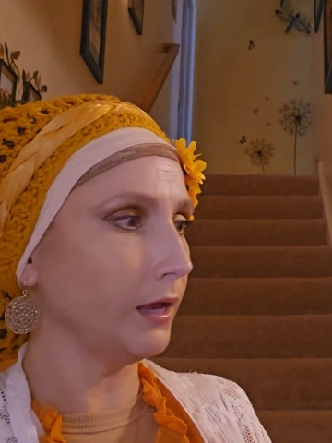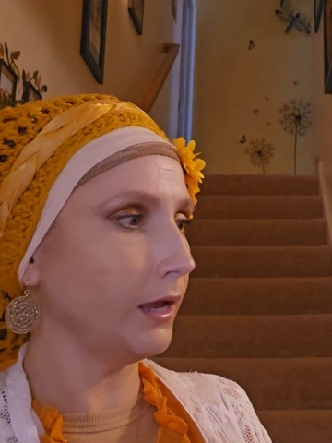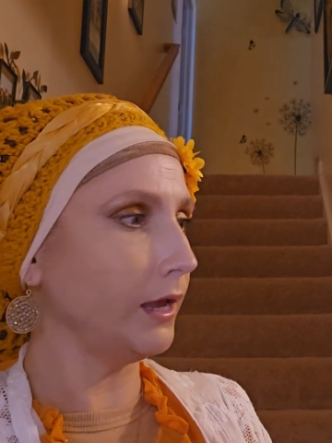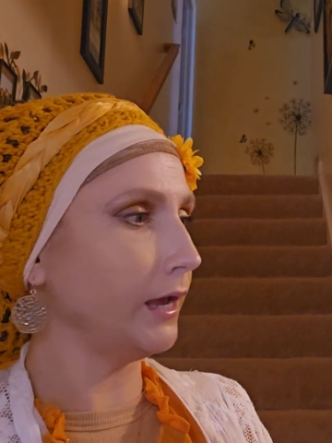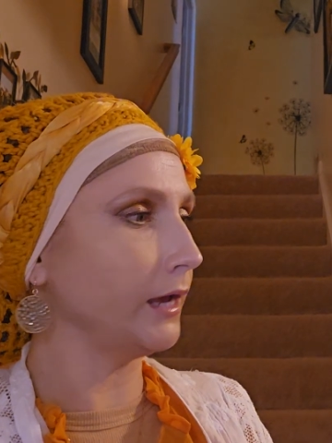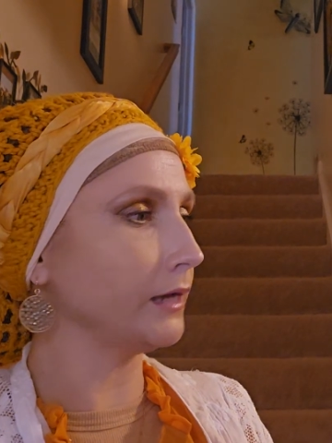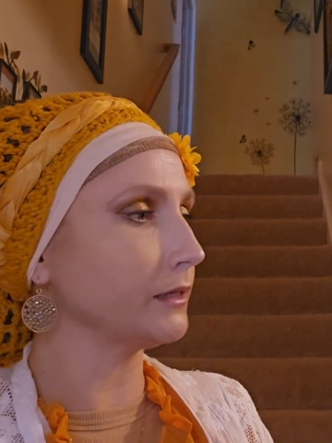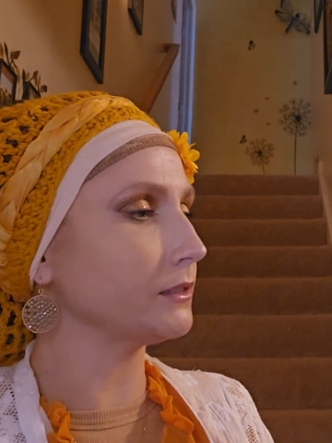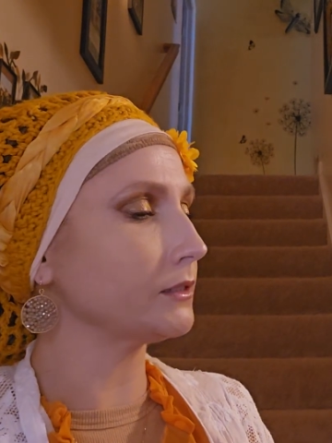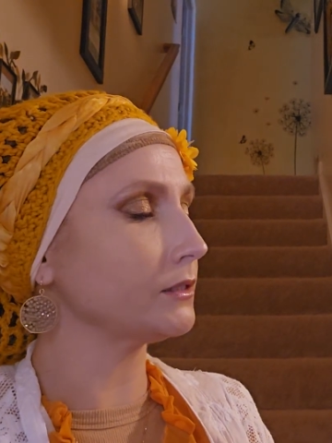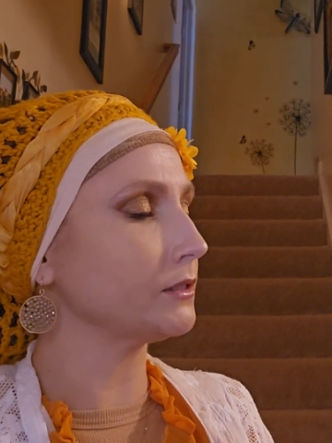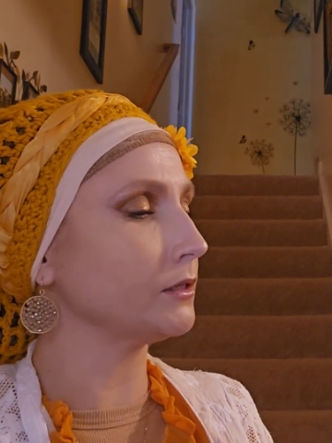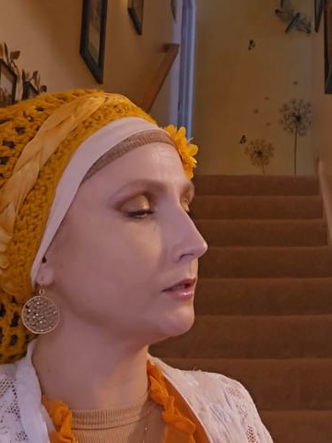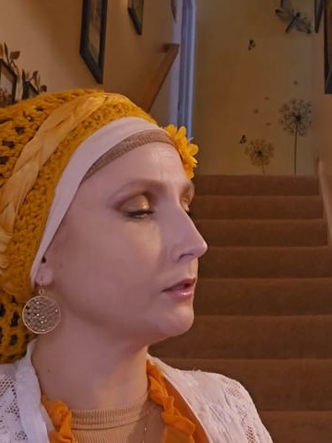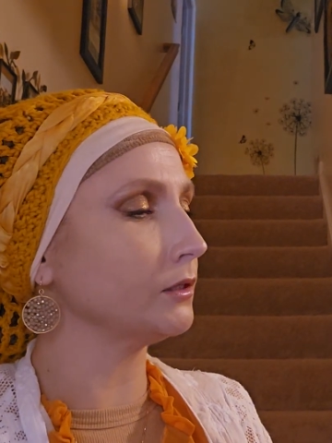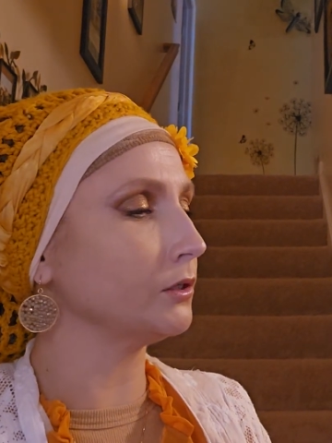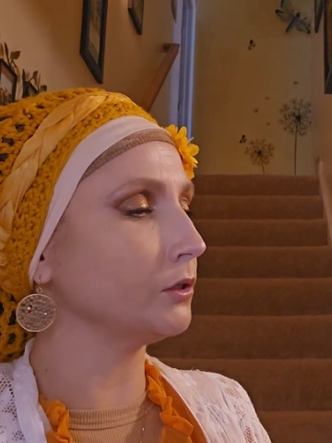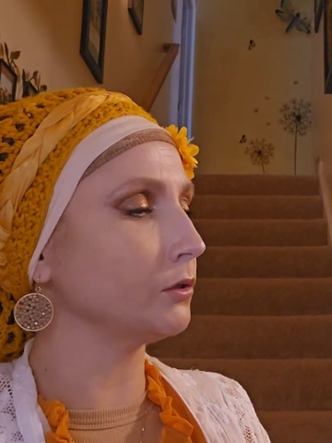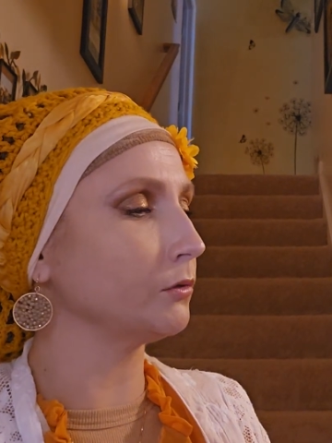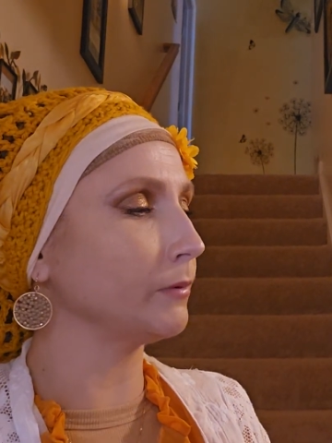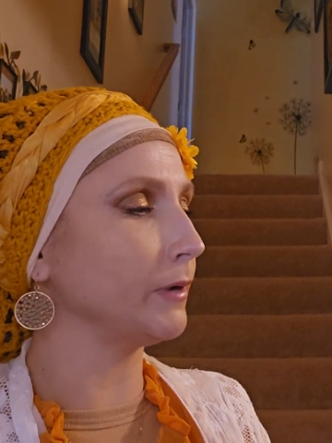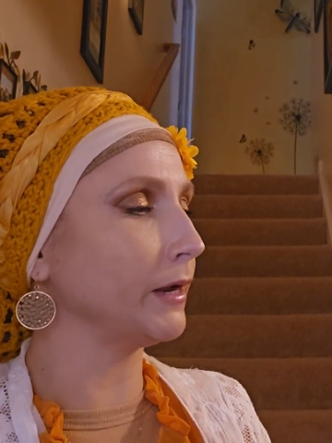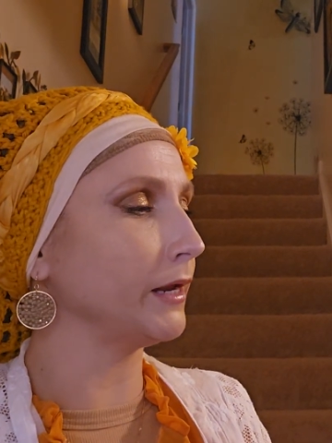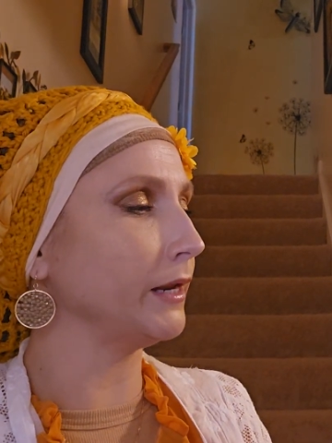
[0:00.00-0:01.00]
asked the
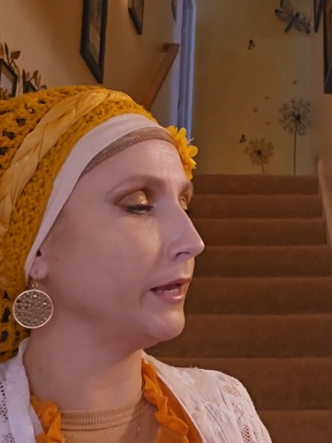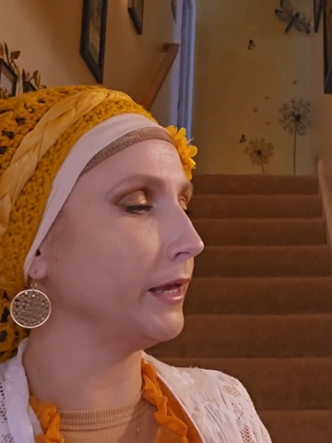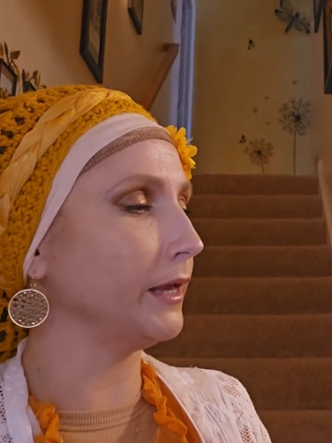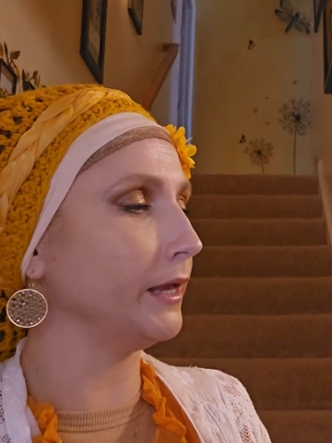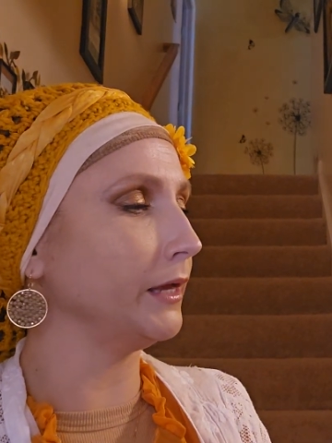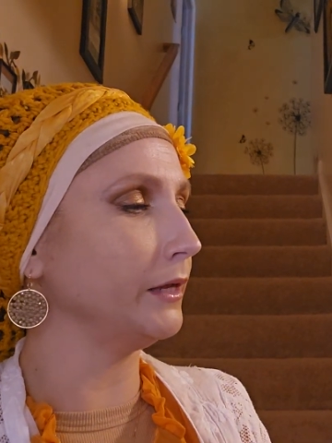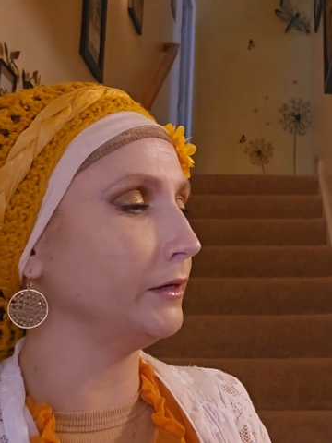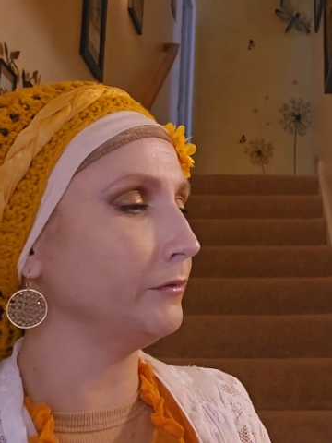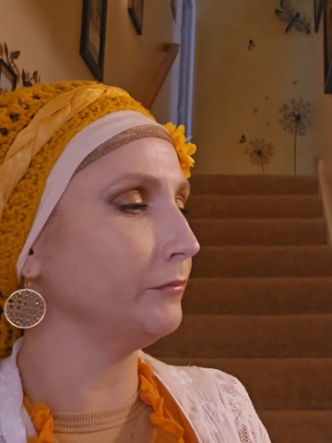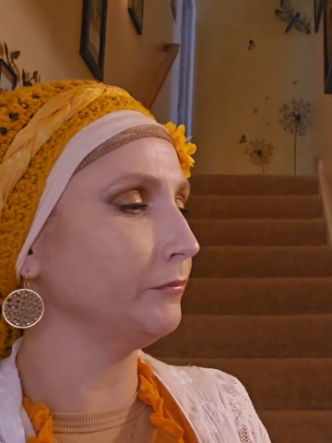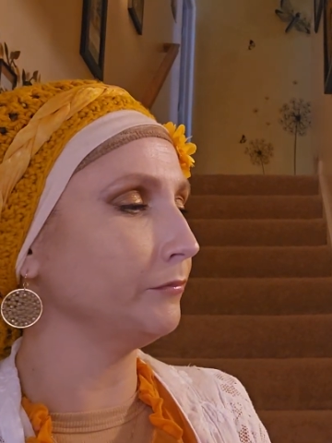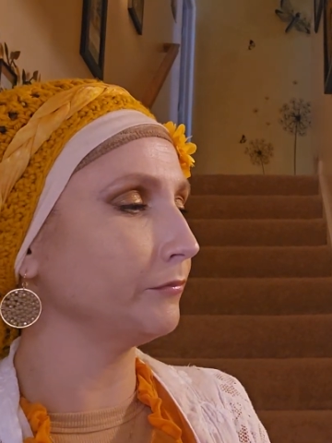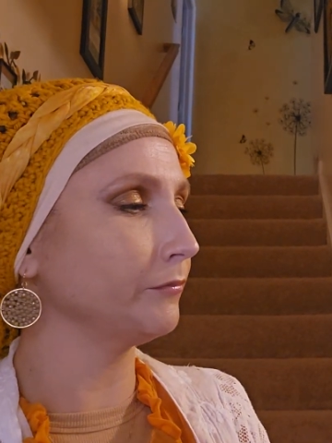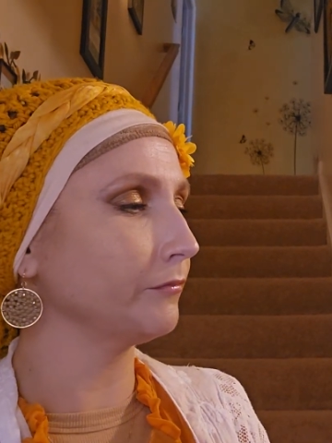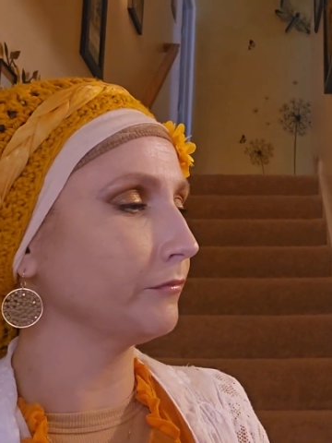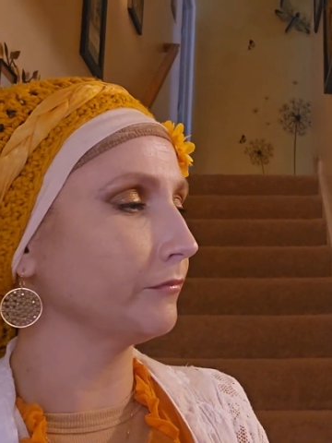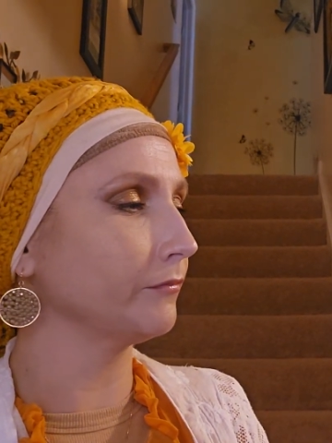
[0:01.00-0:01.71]
little red hen.